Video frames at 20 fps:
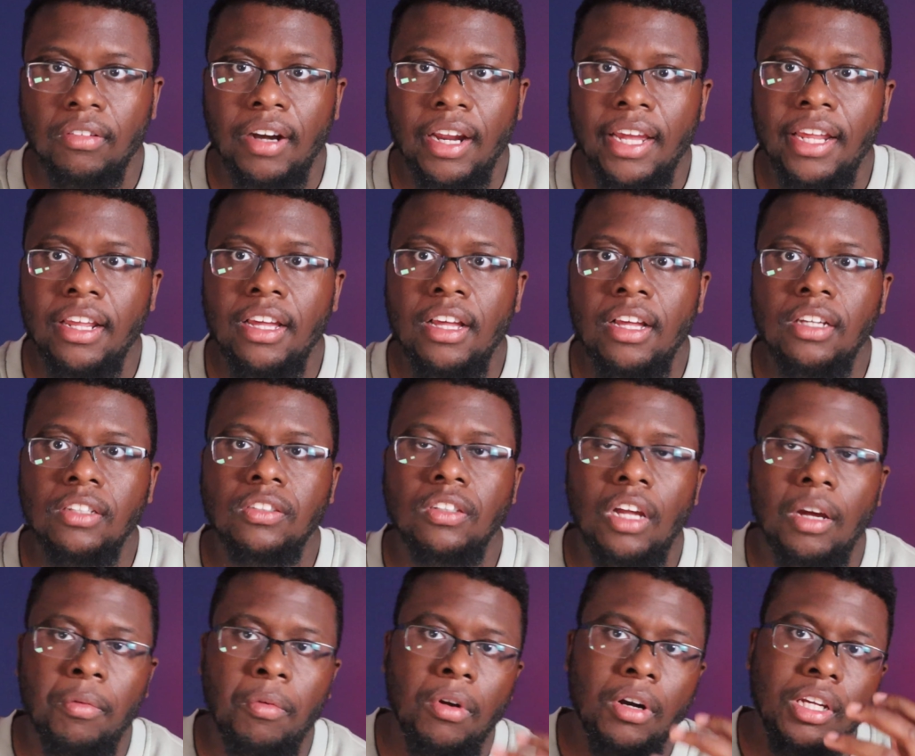Right? So
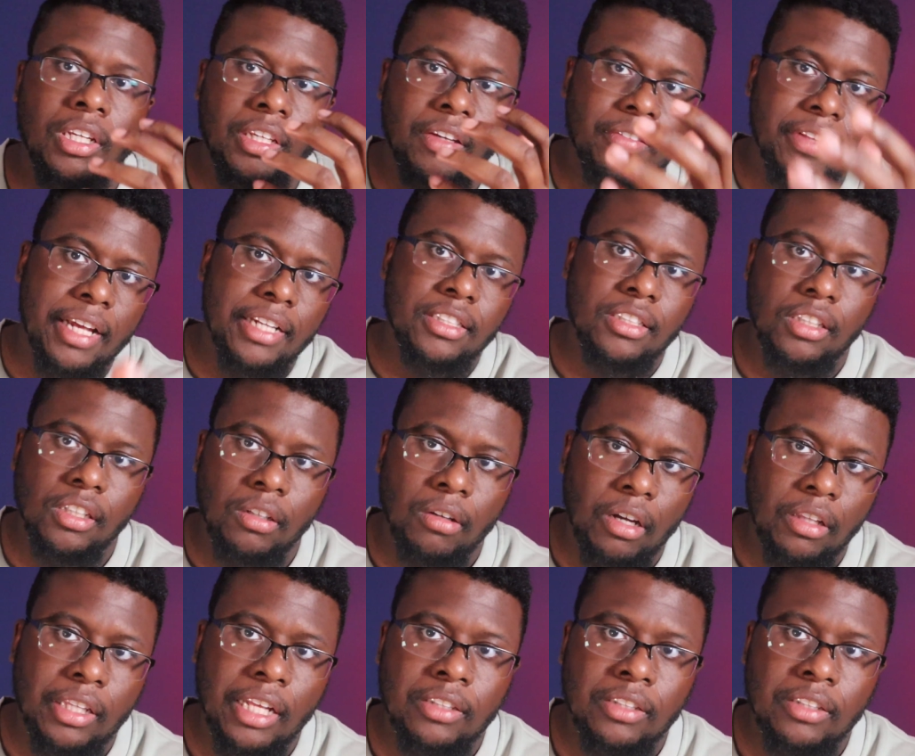I want to give that to you.